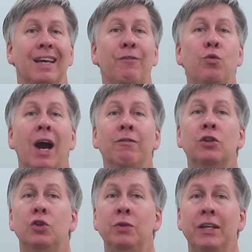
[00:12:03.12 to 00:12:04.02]
If you
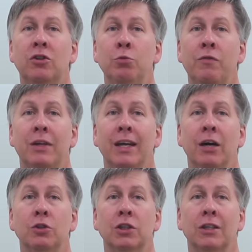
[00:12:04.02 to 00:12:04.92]
ever do need to move the
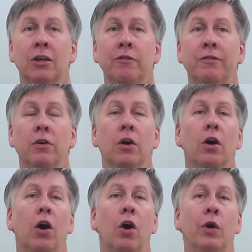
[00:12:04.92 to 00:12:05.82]
gown yourself,
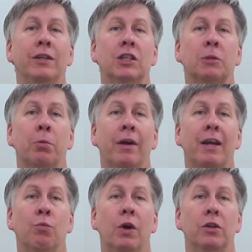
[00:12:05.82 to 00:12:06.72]
always
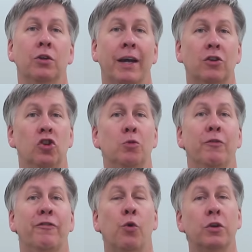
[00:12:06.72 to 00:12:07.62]
explain what you'd like to do
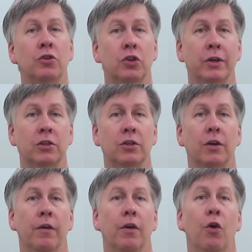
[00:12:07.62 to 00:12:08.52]
before you do
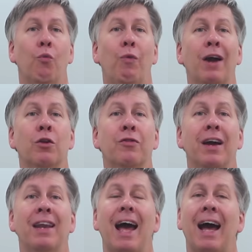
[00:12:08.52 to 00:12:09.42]
it, rather
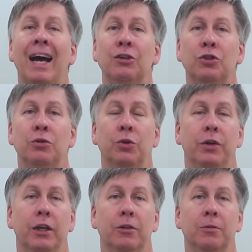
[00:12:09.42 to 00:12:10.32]
than as you're
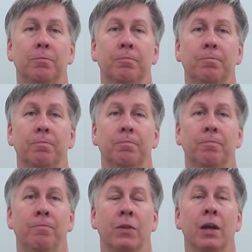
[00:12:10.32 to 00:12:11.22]
doing it.
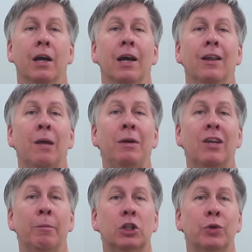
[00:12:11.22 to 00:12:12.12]
Let me
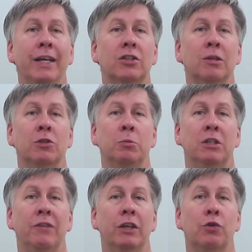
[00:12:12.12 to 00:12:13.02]
demonstrate some
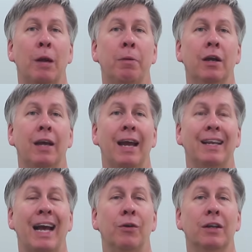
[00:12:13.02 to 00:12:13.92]
specific draping
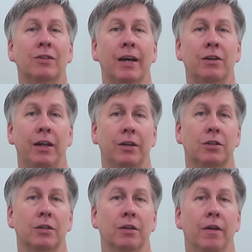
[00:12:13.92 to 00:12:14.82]
and gowning
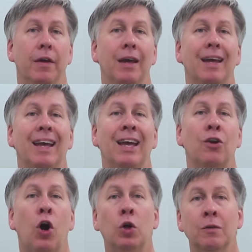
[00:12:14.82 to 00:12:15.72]
techniques.
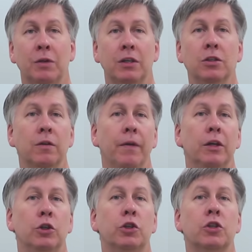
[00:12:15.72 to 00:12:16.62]
In all these,
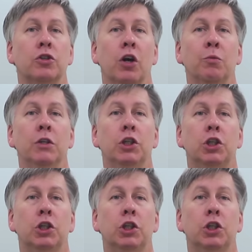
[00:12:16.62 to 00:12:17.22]
you should start with